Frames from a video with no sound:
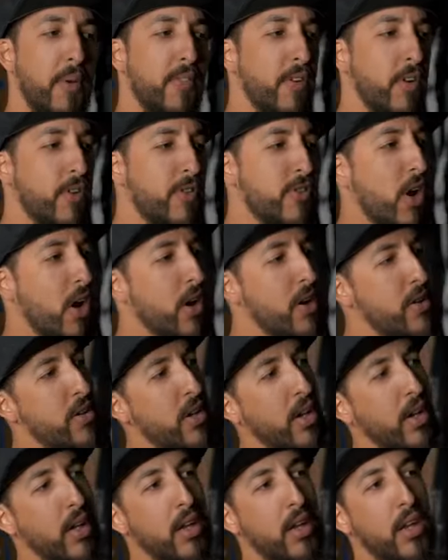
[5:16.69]
If you're
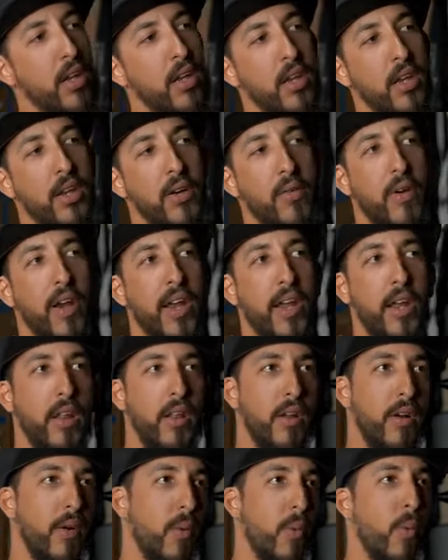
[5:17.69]
charging in a
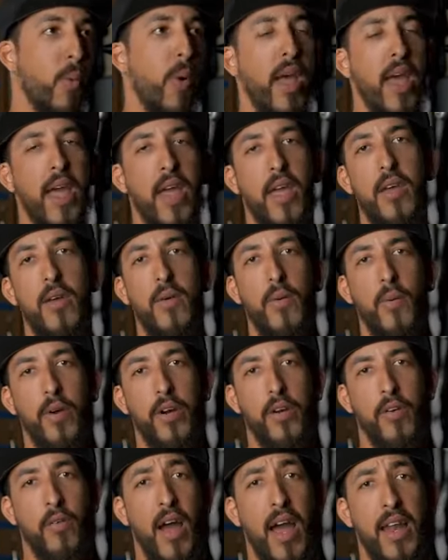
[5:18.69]
regular way,
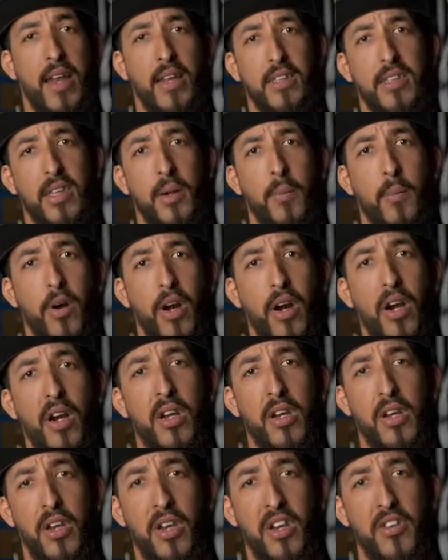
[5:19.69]
or you're riding somewhere
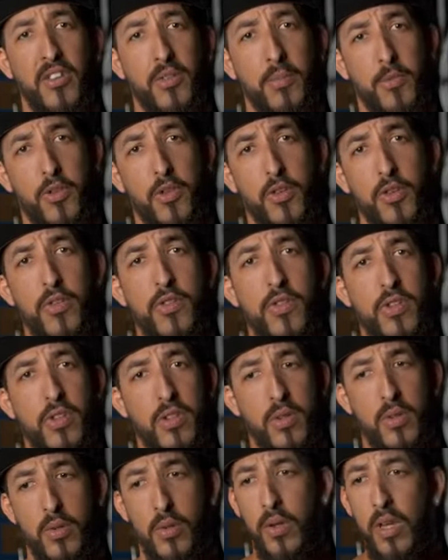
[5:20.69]
and you need some juice
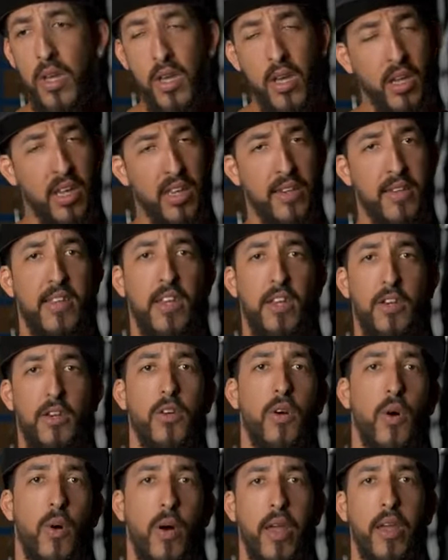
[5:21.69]
to continue
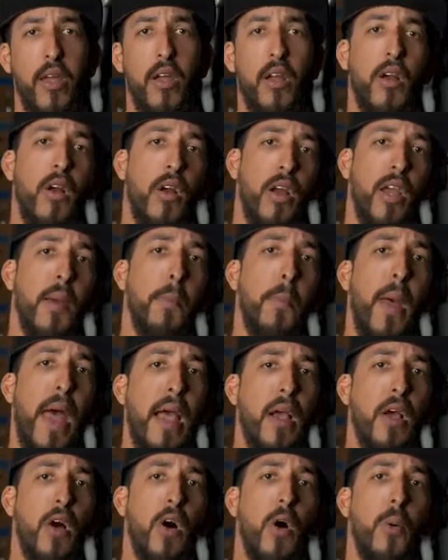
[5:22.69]
going or get
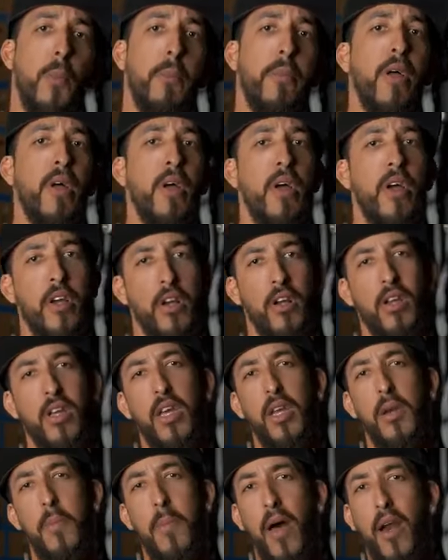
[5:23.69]
back home, you're
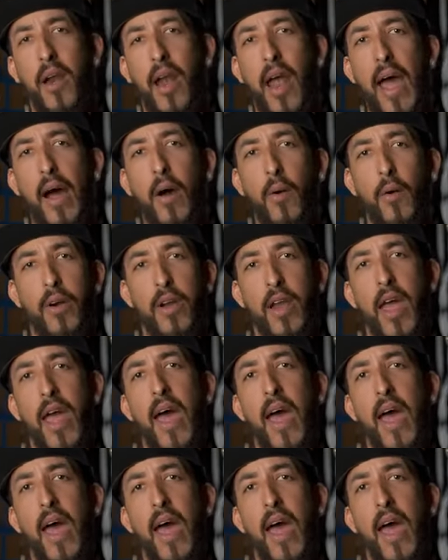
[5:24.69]
looking at about an hour and a